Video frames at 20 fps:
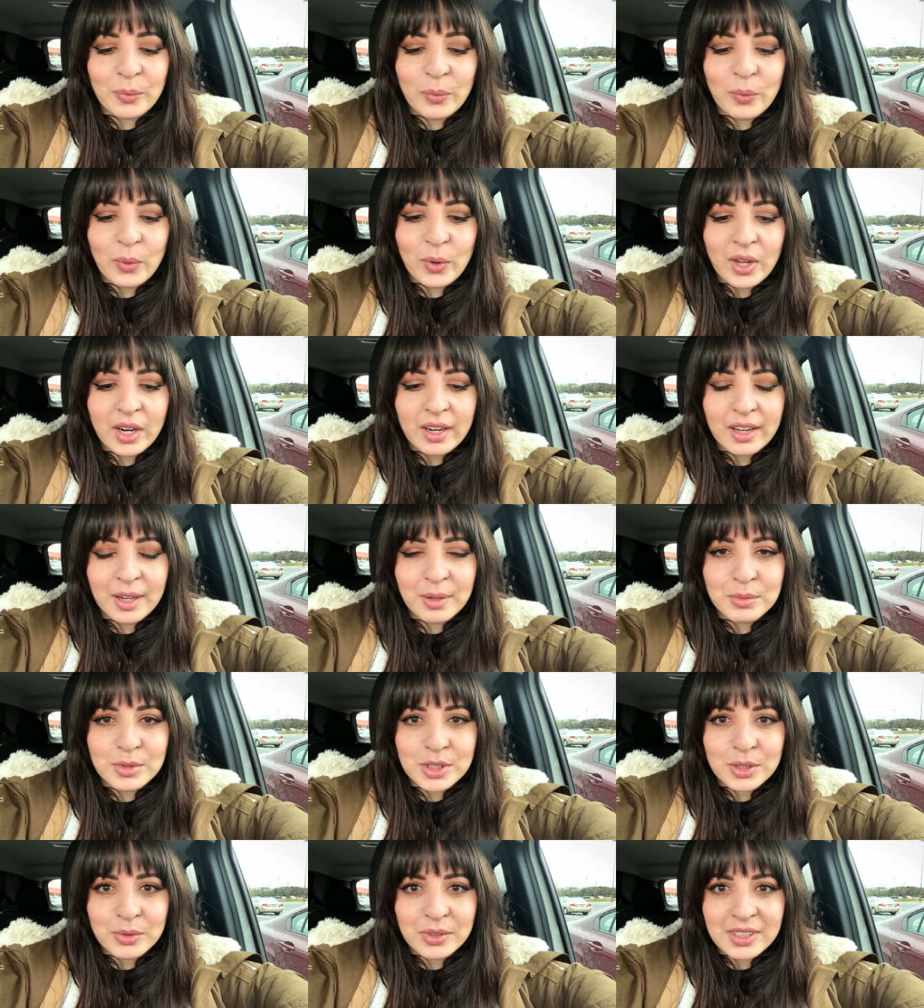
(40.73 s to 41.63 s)
what
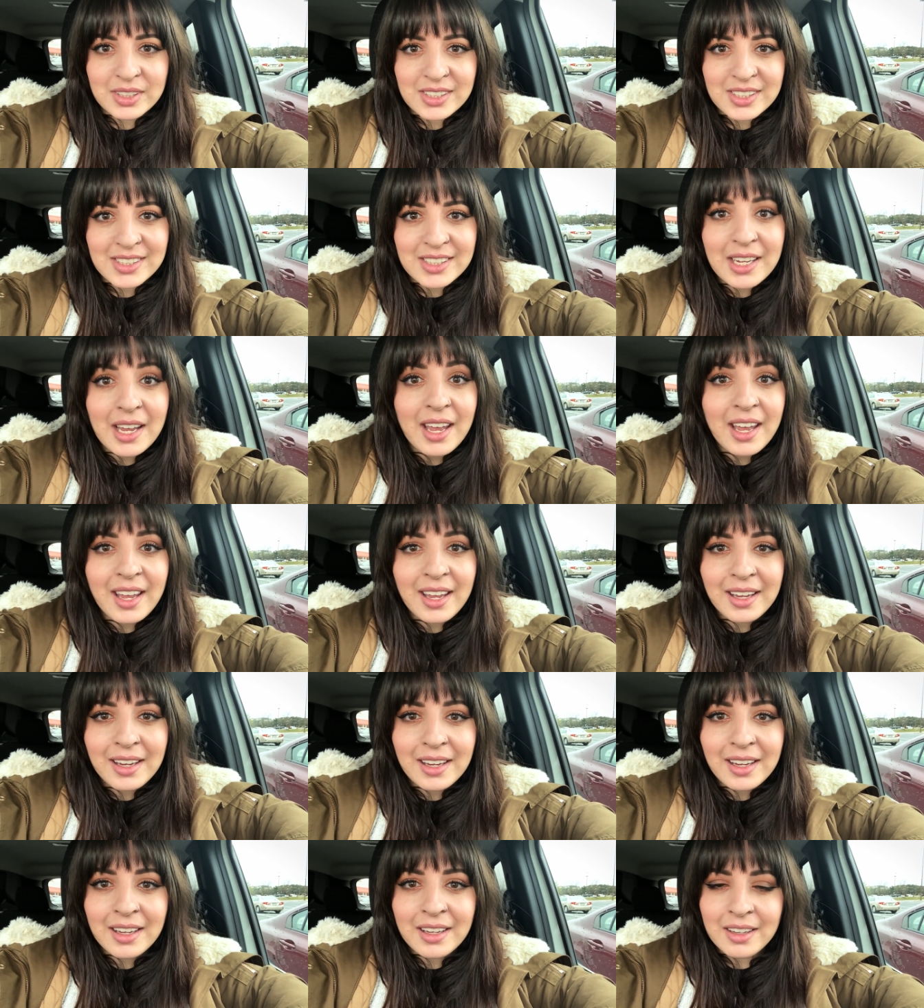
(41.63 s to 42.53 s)
I'm doing
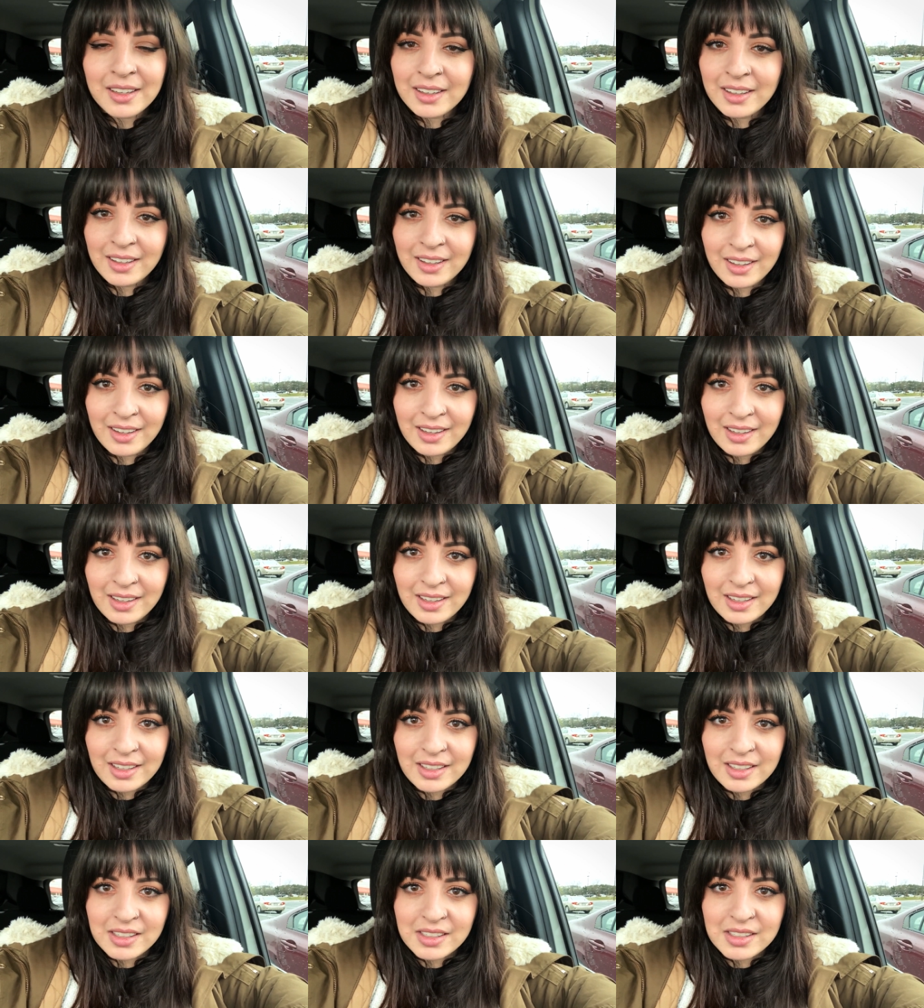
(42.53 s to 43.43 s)
today
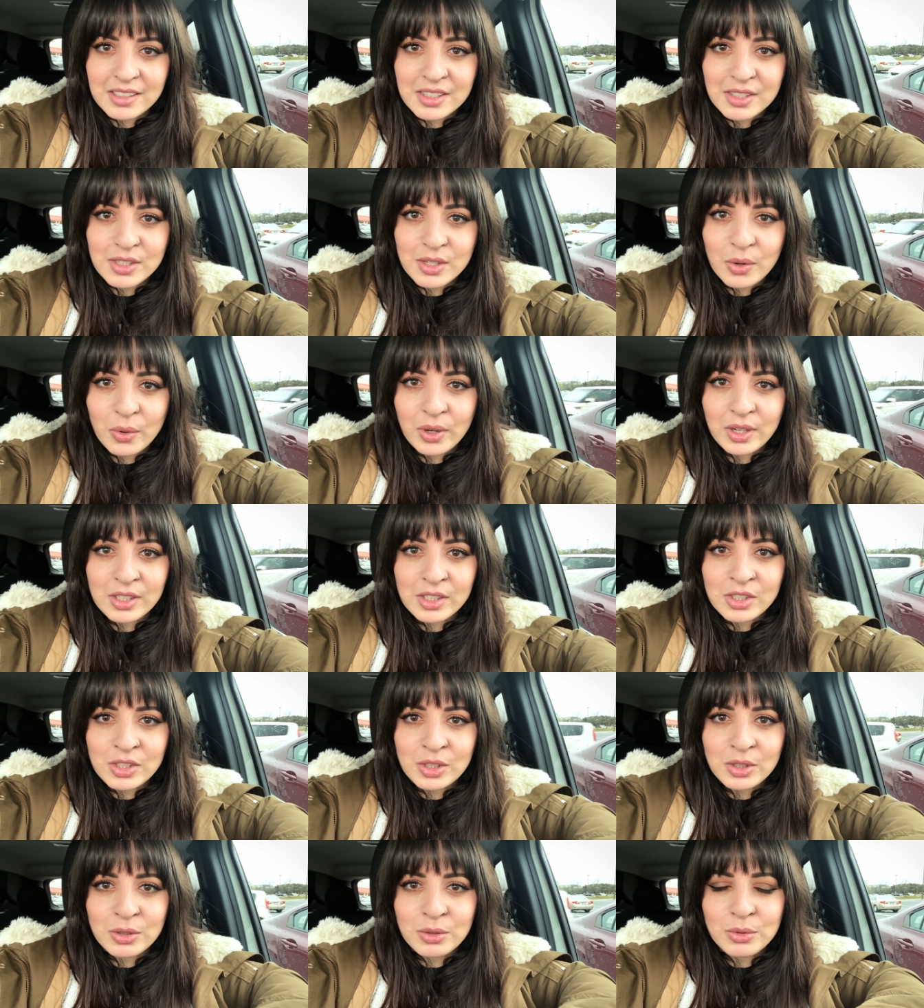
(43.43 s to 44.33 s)
is going
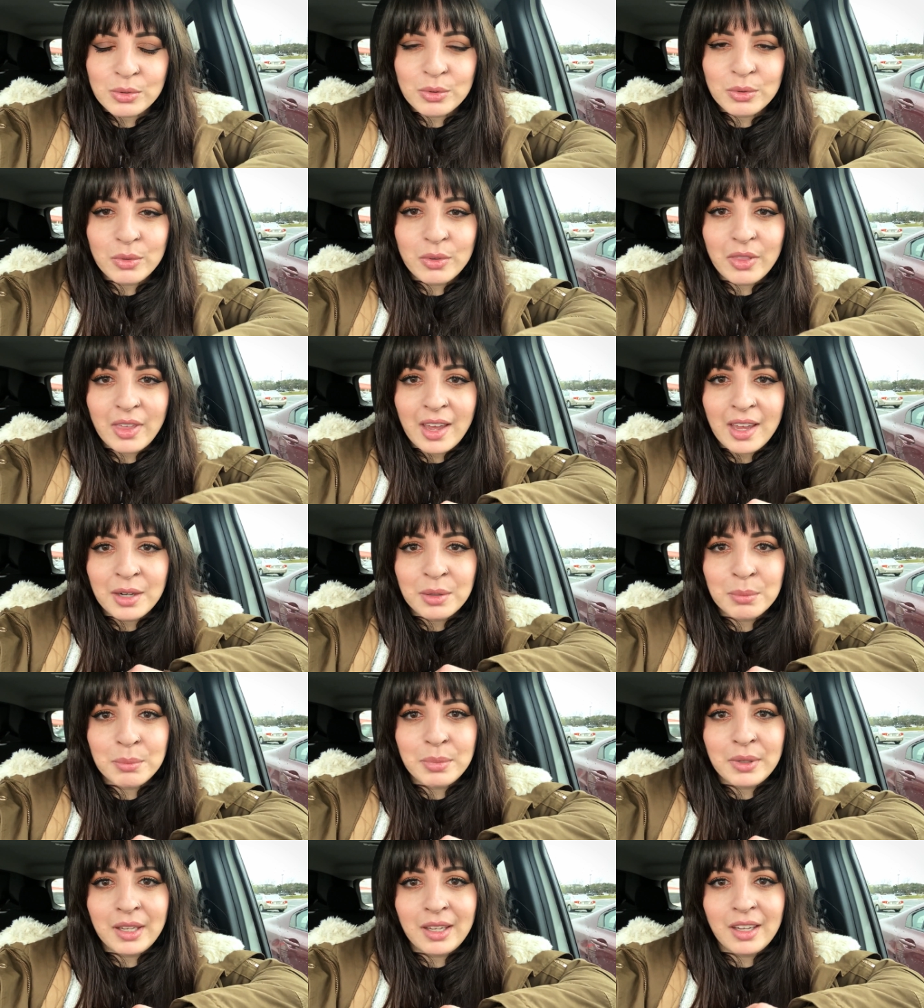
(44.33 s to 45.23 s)
to
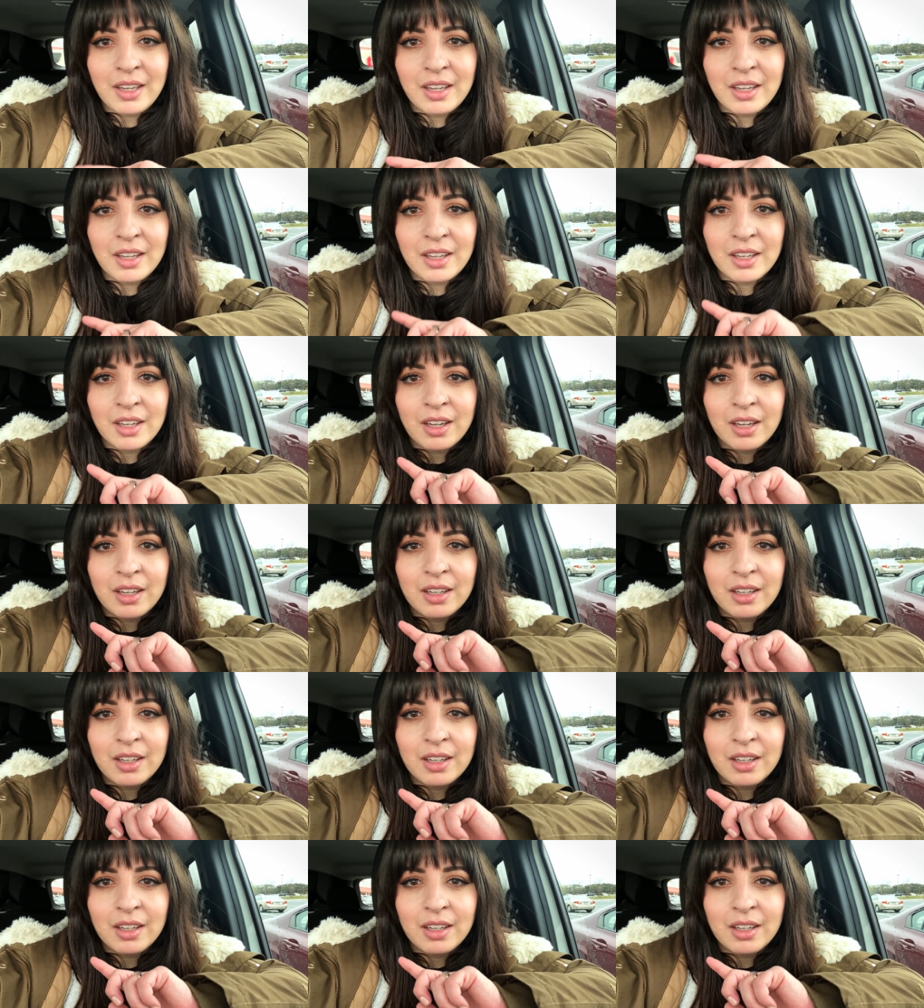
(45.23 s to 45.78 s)
then be